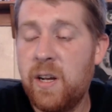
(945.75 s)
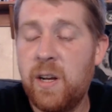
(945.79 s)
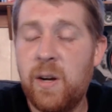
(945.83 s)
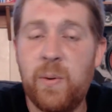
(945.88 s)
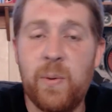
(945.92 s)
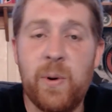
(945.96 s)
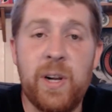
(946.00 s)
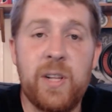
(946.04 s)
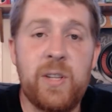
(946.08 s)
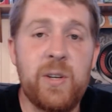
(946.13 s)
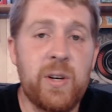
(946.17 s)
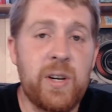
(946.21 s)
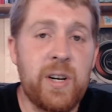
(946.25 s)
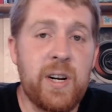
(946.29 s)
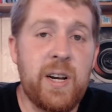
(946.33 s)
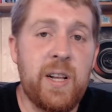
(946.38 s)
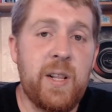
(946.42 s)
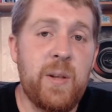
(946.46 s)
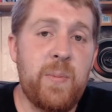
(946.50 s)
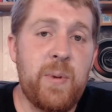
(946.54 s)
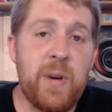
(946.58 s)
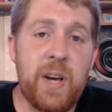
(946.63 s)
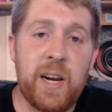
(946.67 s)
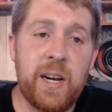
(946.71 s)
When I took it out of
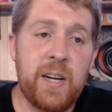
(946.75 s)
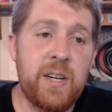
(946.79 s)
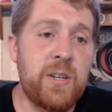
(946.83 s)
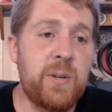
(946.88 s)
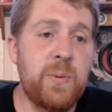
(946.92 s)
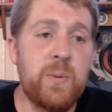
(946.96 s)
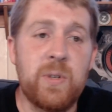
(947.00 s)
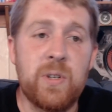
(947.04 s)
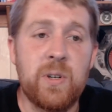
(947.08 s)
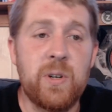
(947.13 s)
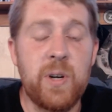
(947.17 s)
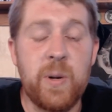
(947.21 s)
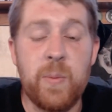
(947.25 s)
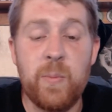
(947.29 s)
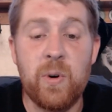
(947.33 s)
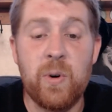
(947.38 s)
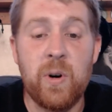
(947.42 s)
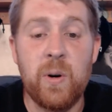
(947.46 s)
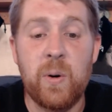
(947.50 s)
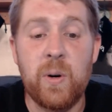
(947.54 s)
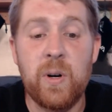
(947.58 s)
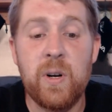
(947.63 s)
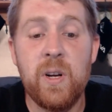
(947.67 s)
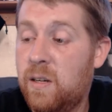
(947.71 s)
the package, it was already
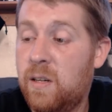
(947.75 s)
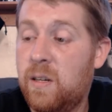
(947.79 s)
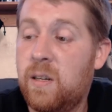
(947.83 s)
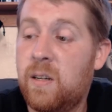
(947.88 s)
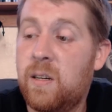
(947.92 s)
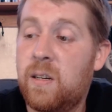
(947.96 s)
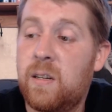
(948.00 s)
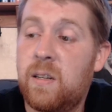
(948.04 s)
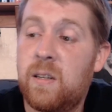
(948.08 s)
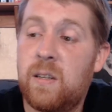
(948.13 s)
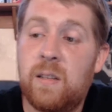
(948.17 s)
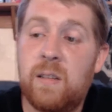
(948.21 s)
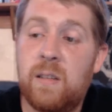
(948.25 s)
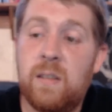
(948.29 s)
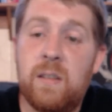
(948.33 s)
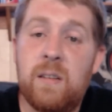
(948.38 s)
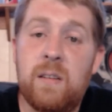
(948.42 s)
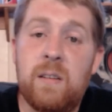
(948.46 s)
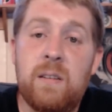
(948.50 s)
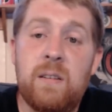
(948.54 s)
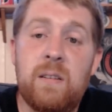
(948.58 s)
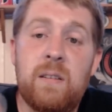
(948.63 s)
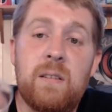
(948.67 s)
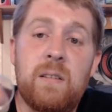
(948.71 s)
broke.
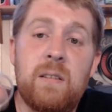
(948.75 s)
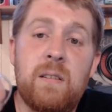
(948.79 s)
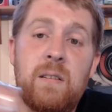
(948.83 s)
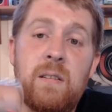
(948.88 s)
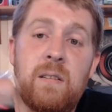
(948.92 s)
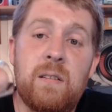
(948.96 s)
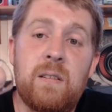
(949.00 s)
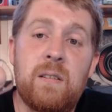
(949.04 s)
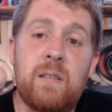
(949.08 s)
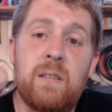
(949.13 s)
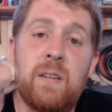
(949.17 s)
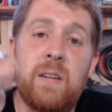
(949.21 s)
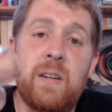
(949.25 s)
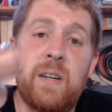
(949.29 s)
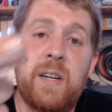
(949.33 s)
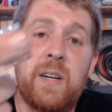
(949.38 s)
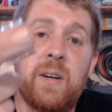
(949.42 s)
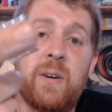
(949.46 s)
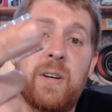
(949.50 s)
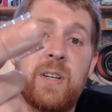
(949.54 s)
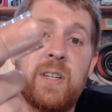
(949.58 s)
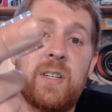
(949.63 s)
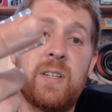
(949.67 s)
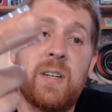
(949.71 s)
So there you
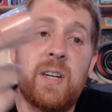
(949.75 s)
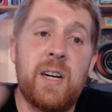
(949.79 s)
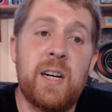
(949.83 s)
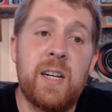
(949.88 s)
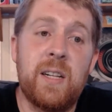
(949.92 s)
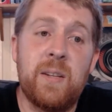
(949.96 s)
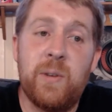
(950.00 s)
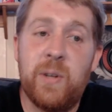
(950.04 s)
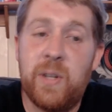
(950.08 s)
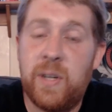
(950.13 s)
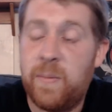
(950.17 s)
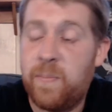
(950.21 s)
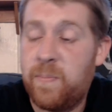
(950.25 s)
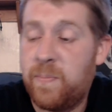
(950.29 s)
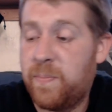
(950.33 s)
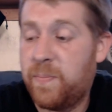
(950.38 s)
go. I still got one.